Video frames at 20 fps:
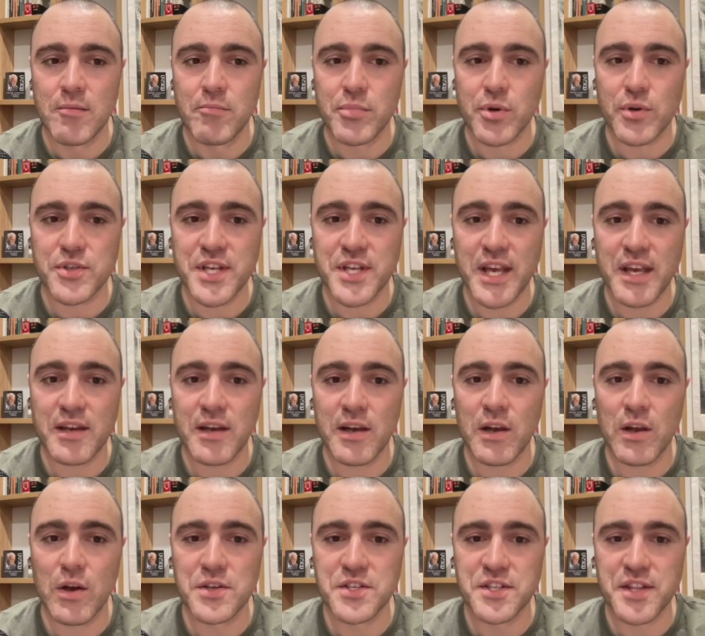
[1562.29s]
because he had
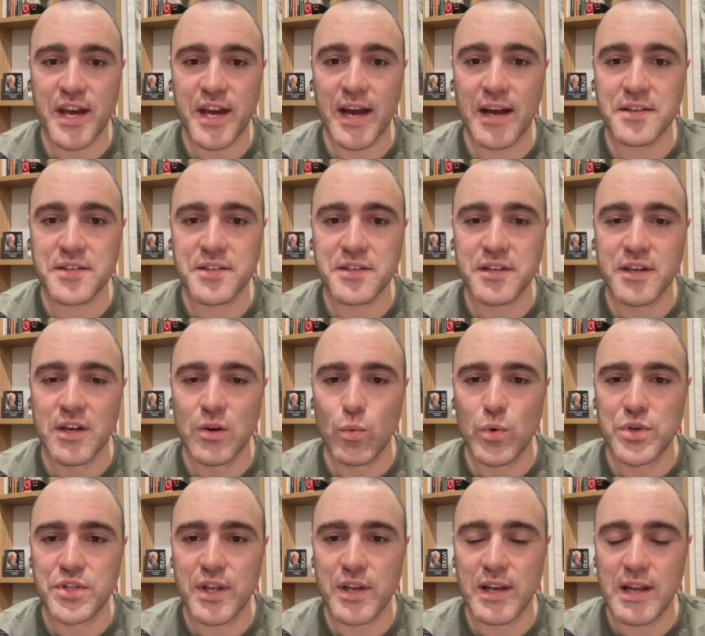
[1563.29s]
lost that
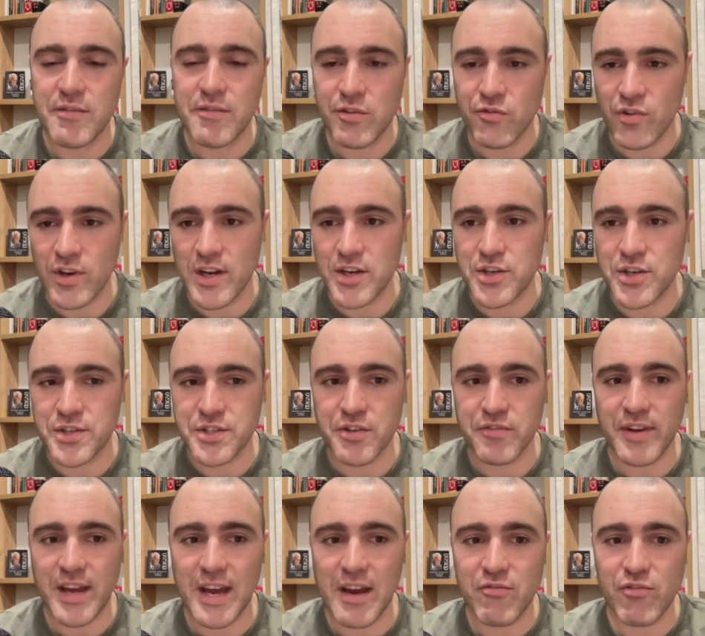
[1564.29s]
which the living religions
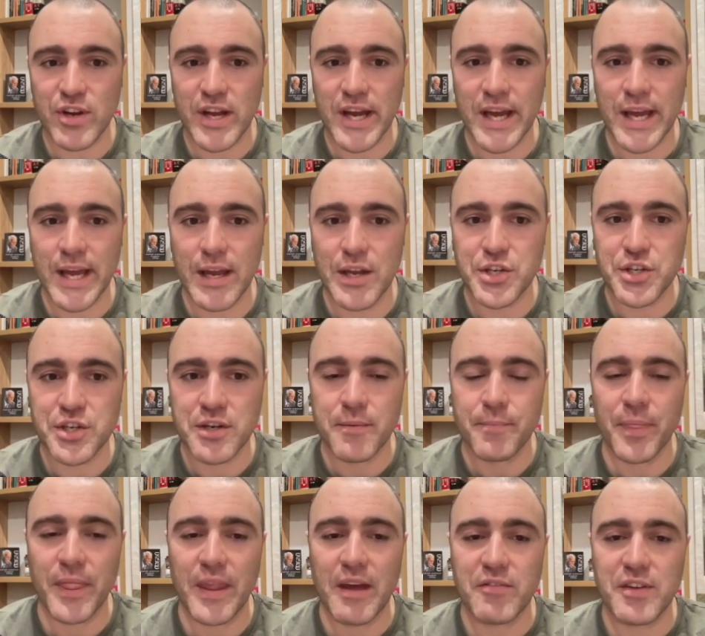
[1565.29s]
of every age
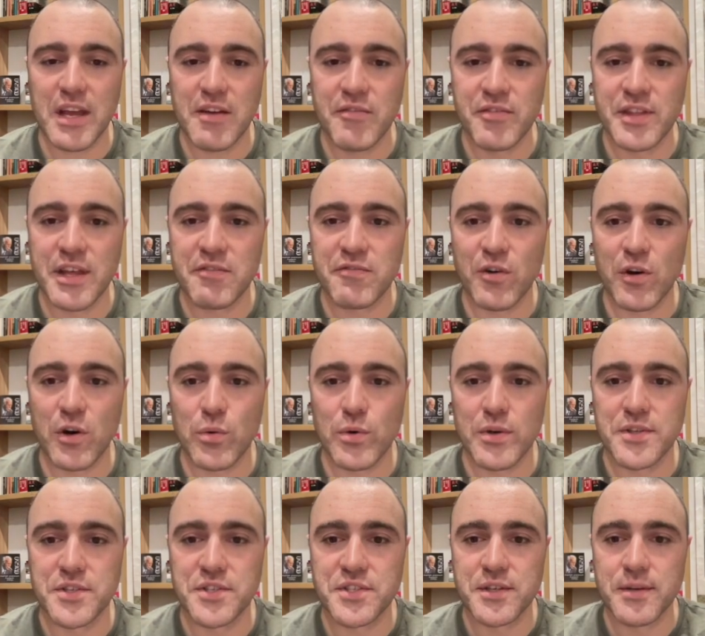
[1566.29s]
have given their
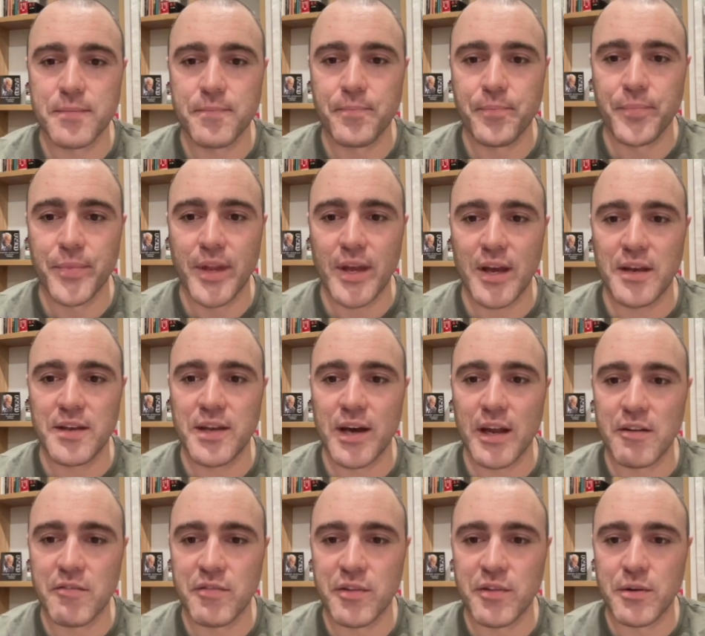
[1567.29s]
followers, and
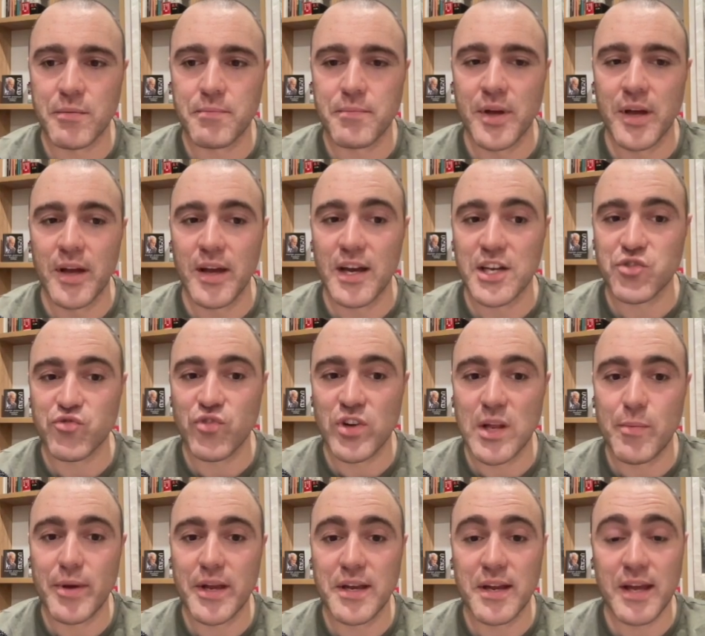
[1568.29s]
none of them has really
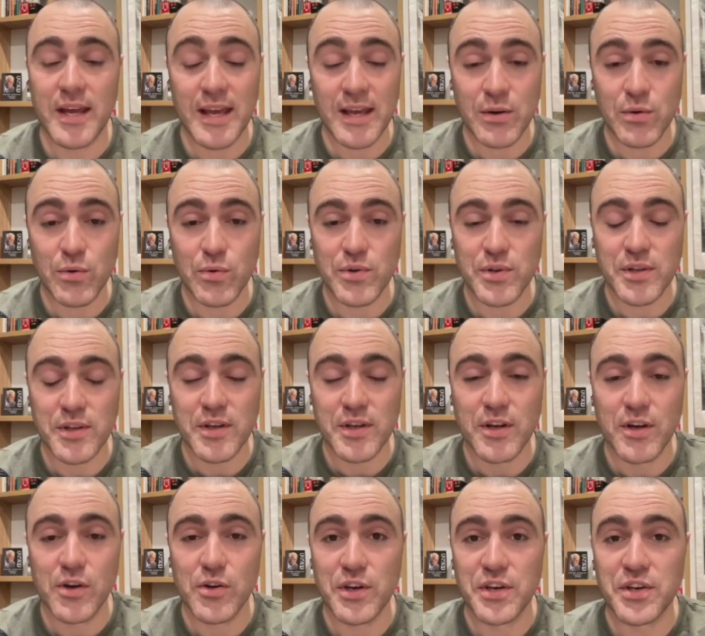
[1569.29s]
been healed
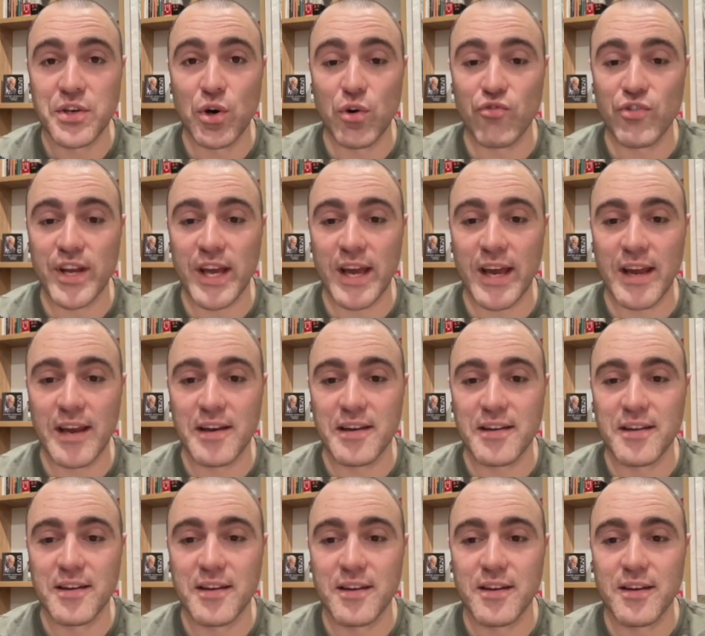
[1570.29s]
who did not regain
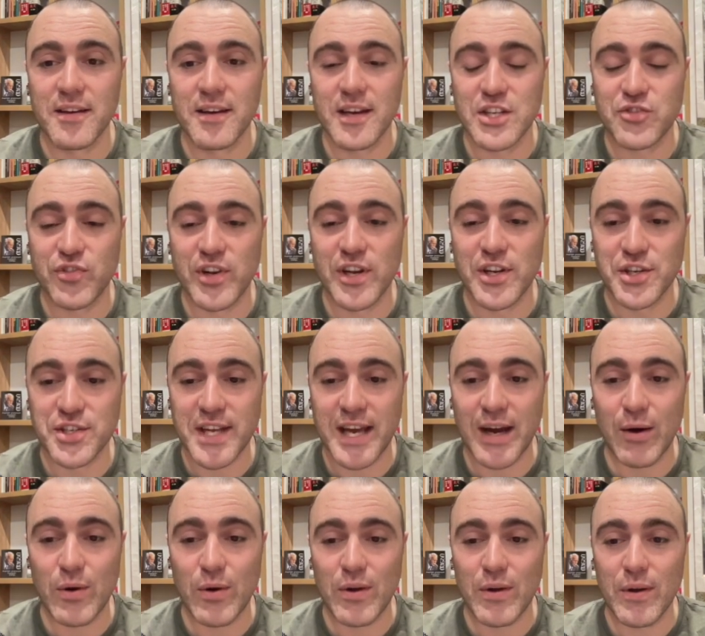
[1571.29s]
his religious
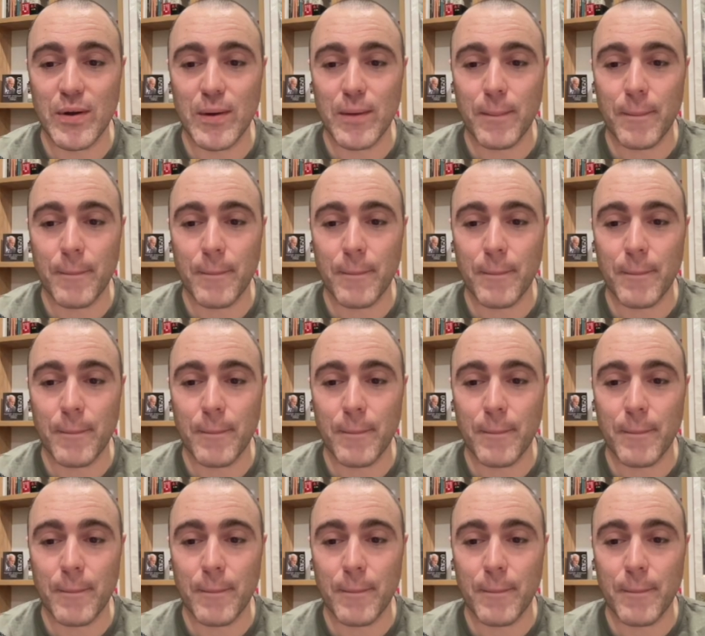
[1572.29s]
outlook."